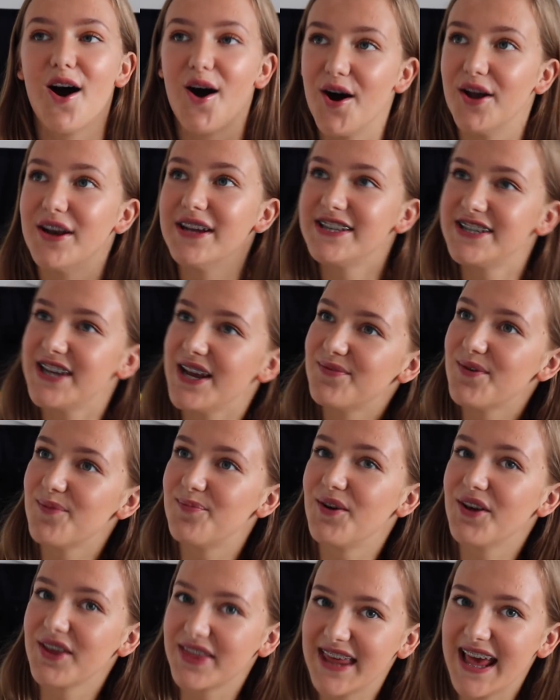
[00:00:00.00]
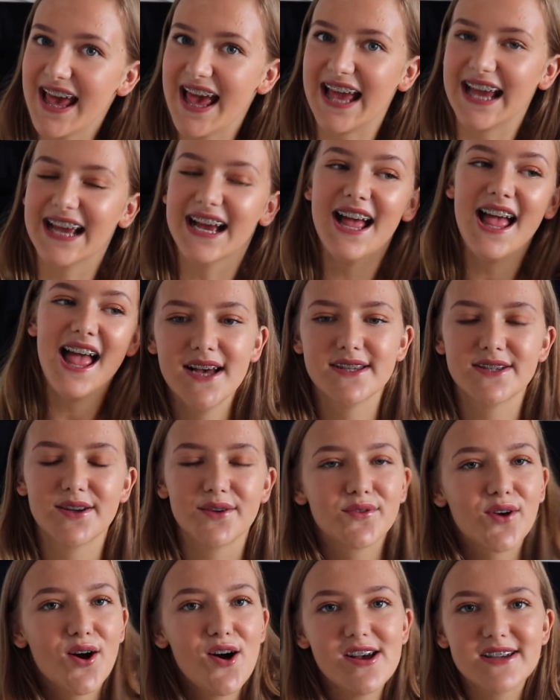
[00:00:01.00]
unachievable thing.
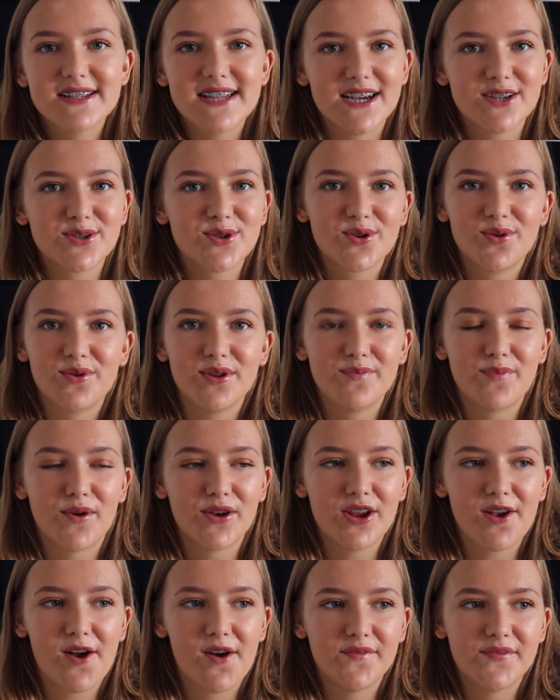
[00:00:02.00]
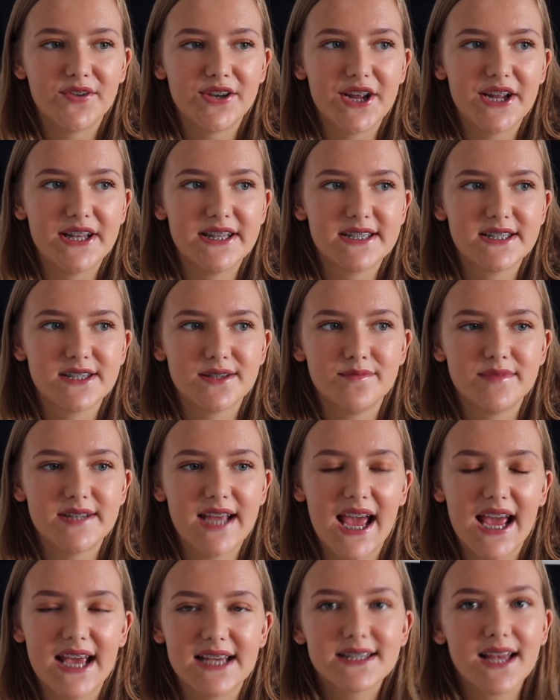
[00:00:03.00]
So of course I struggle with body confidence. Some
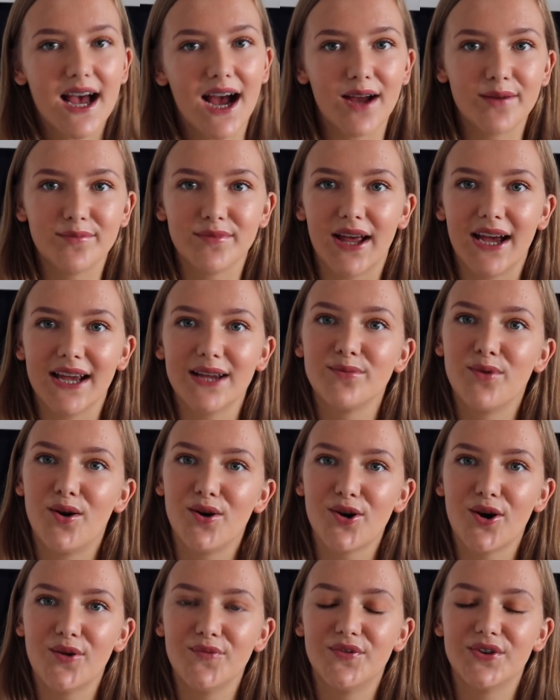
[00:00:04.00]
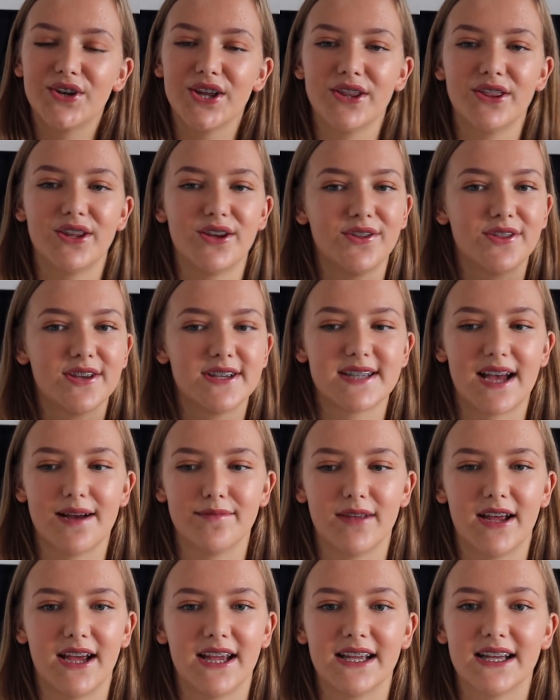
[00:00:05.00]
days I'm like more confident, the others
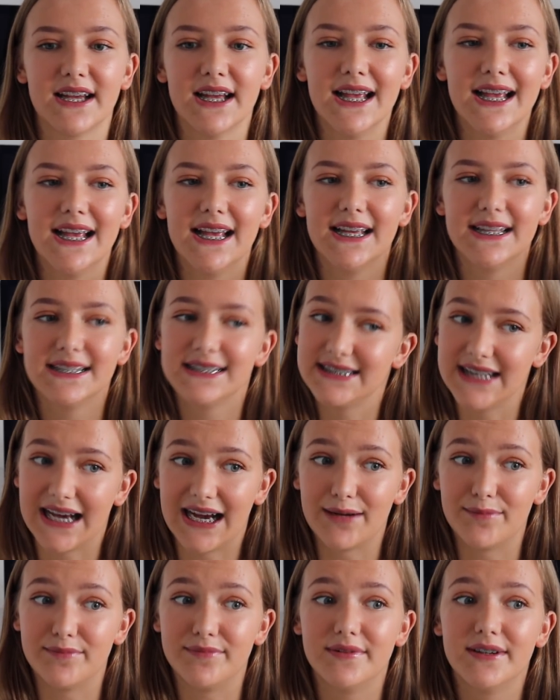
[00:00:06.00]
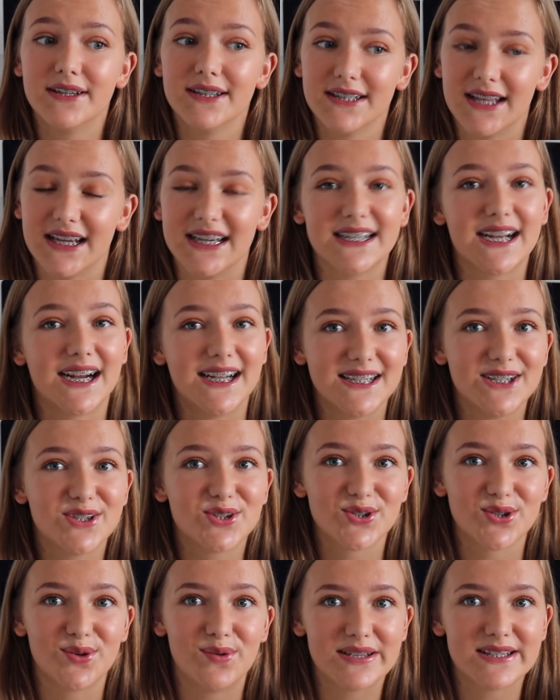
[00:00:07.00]
I'm like, damn, like I need
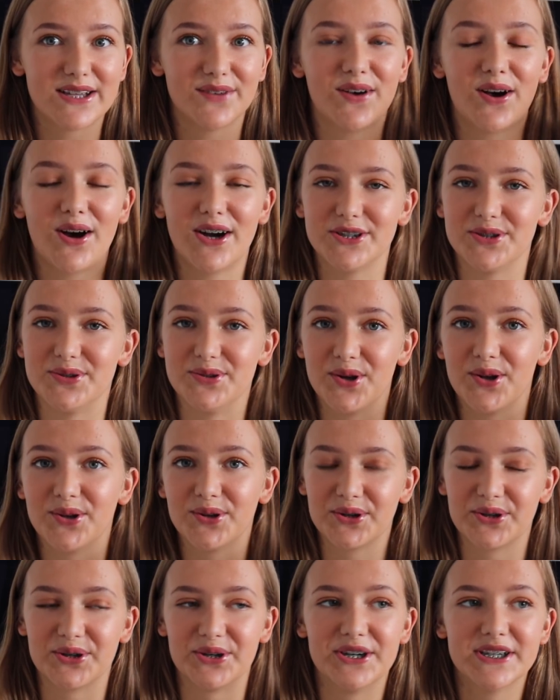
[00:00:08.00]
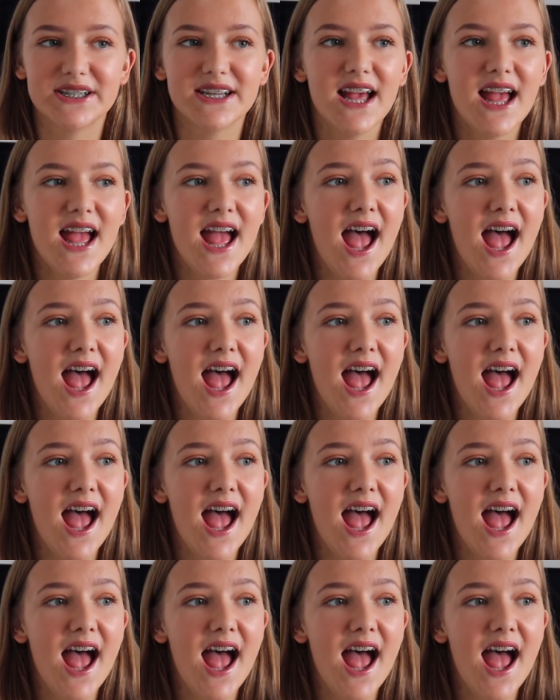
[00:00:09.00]
to sort myself out, I do not look good.